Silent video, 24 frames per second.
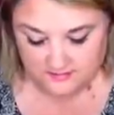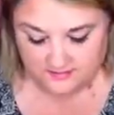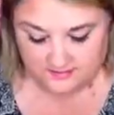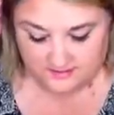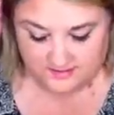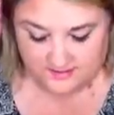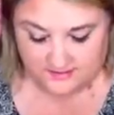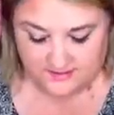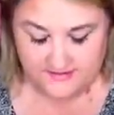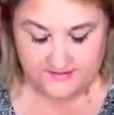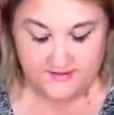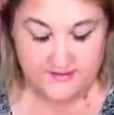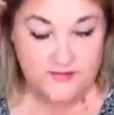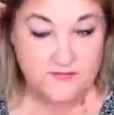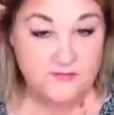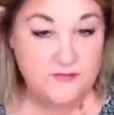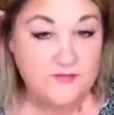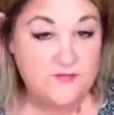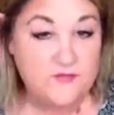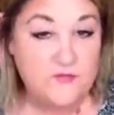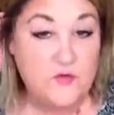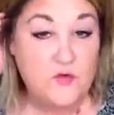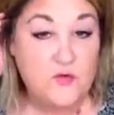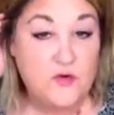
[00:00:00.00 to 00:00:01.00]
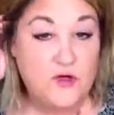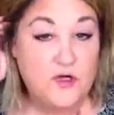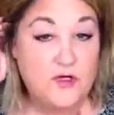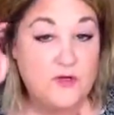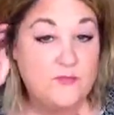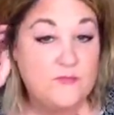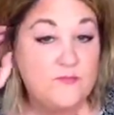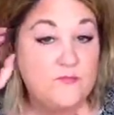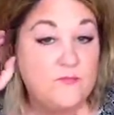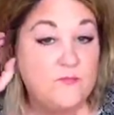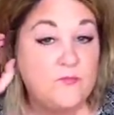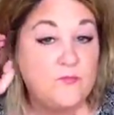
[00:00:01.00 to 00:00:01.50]
like I did
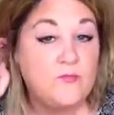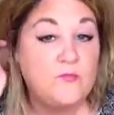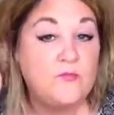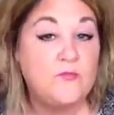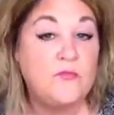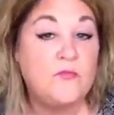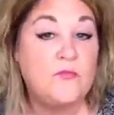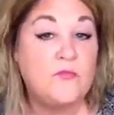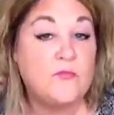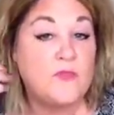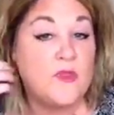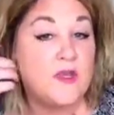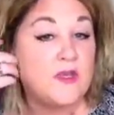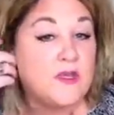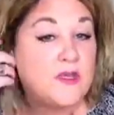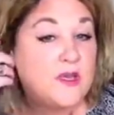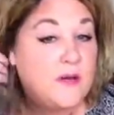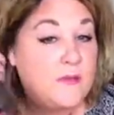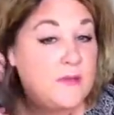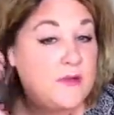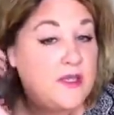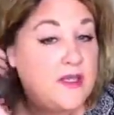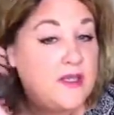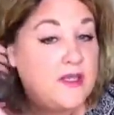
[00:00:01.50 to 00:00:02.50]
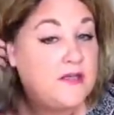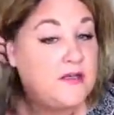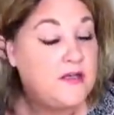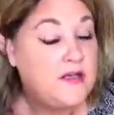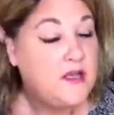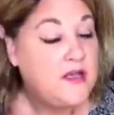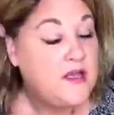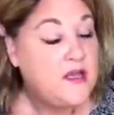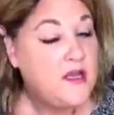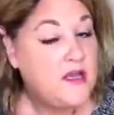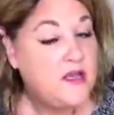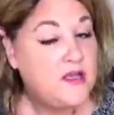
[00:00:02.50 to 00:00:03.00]
before. Then come in.
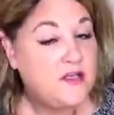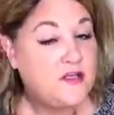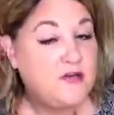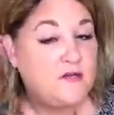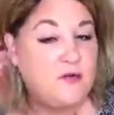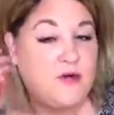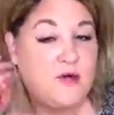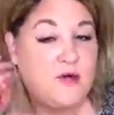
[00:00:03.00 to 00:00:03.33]
You